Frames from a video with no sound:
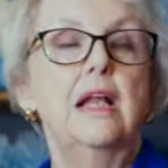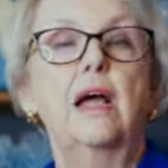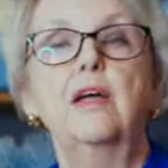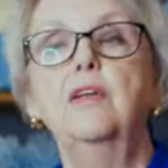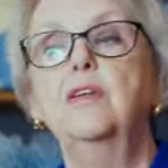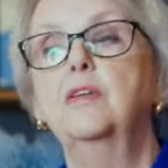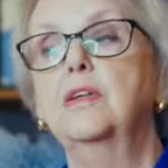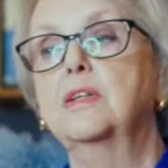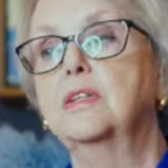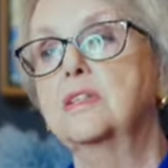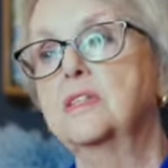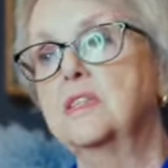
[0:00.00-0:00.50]
Now,
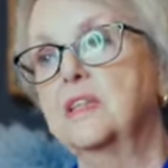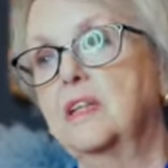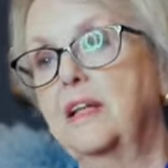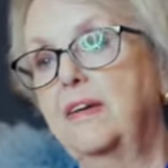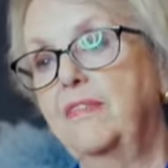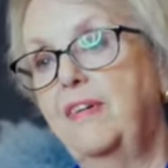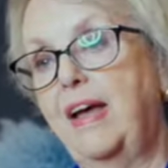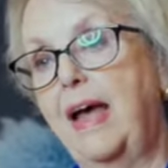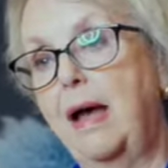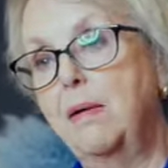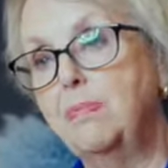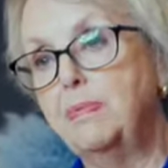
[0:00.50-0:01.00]
you can still
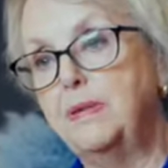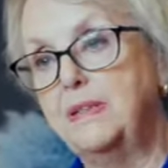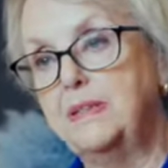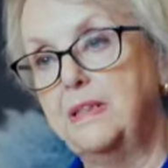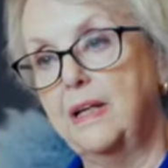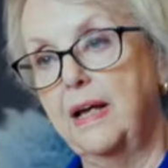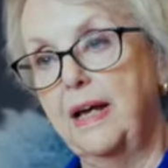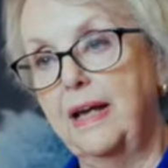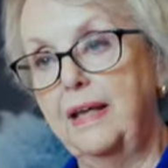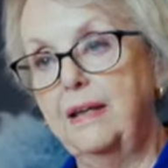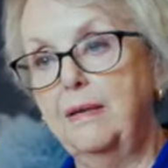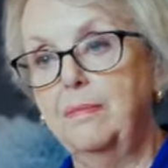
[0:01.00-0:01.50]
have
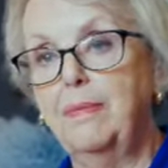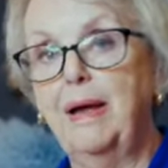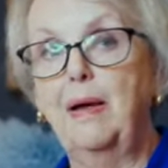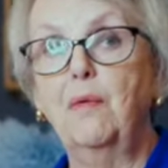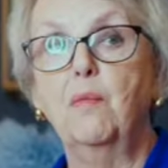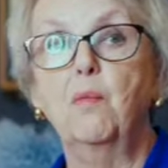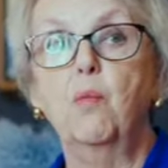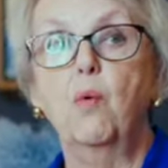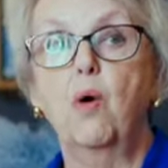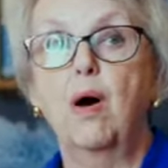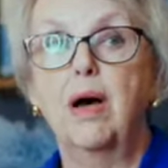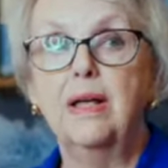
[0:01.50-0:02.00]
appetite. You
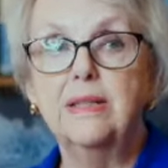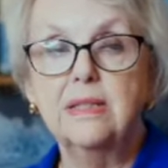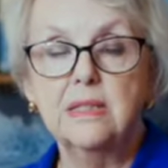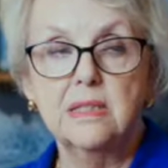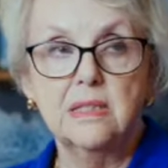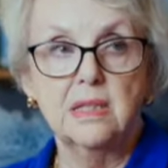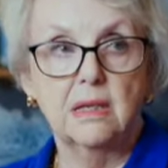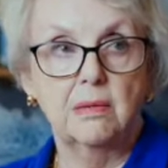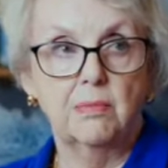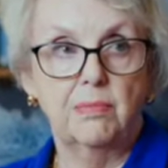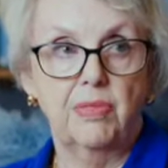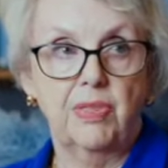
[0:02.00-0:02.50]
might want
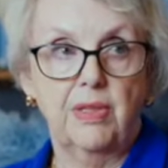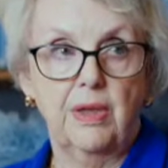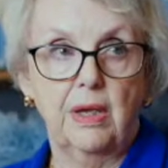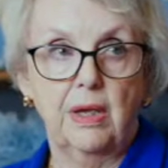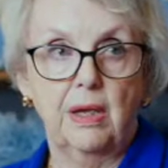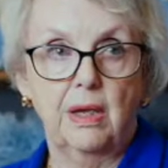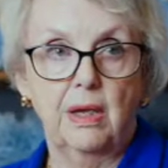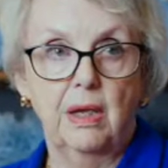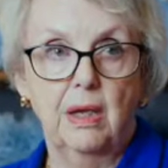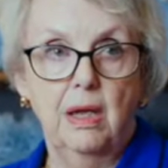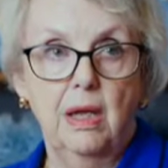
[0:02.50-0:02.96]
something,